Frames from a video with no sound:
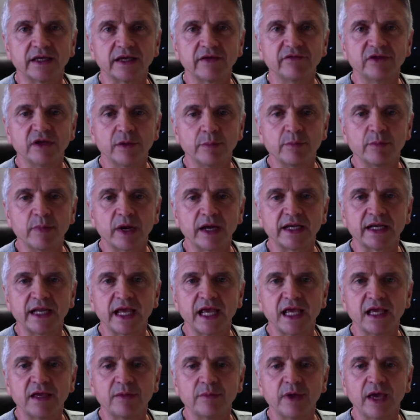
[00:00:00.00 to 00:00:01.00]
give them my
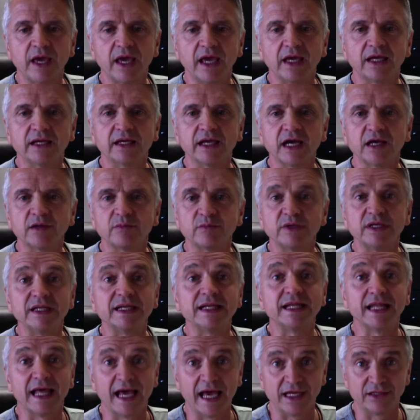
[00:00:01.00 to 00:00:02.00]
name and I'd be
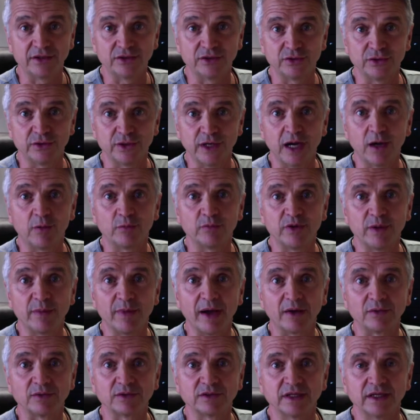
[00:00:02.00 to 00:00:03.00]
glad to help them
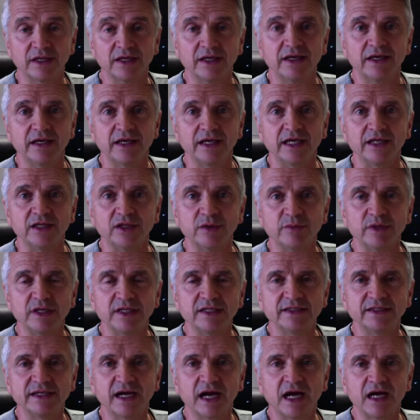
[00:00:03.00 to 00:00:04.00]
out. In the
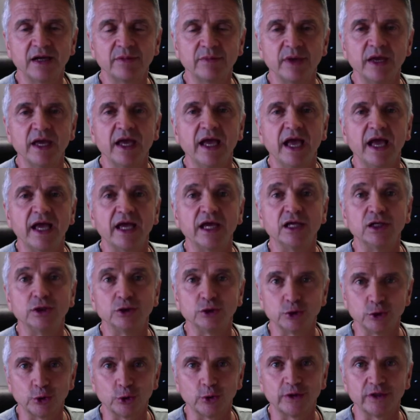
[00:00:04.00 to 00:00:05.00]
meantime,
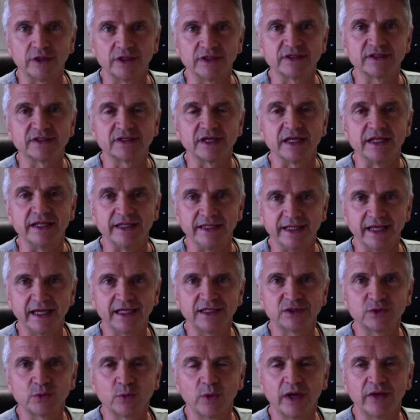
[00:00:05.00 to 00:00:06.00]
enjoy this
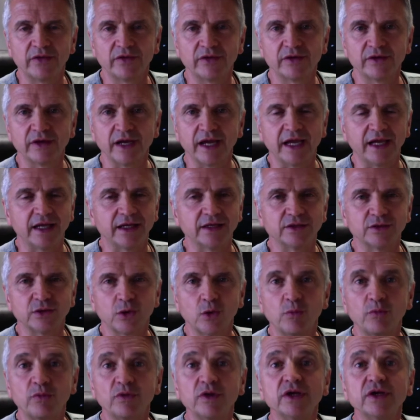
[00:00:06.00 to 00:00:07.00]
nice weather and
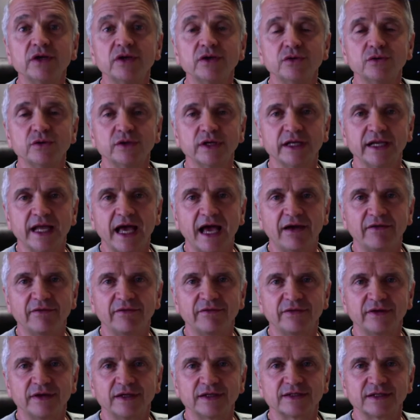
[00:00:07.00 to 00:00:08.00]
hopefully you can
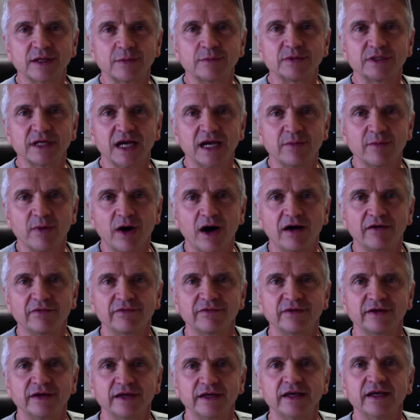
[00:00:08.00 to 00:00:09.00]
have some time off.
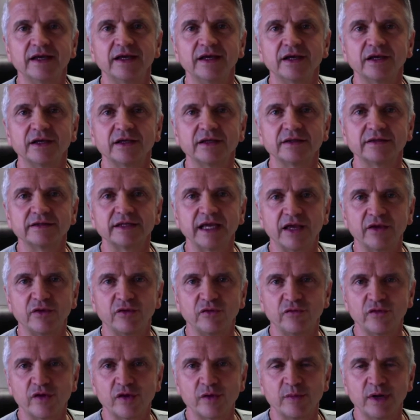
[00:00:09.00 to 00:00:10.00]
Thank
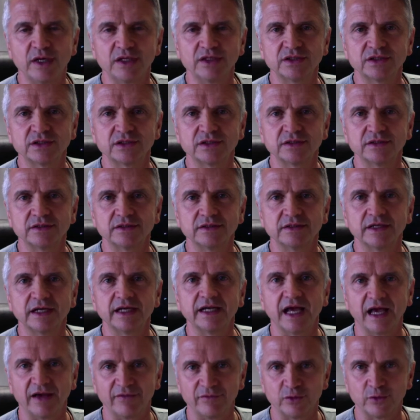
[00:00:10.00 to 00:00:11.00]
you very much
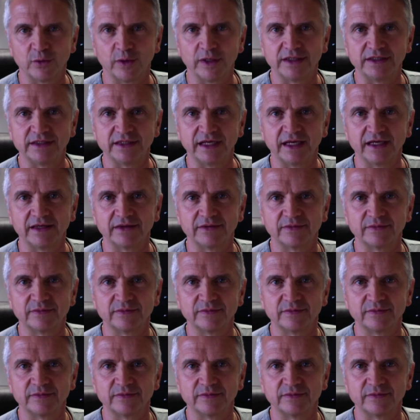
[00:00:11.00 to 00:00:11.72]
and have a great day.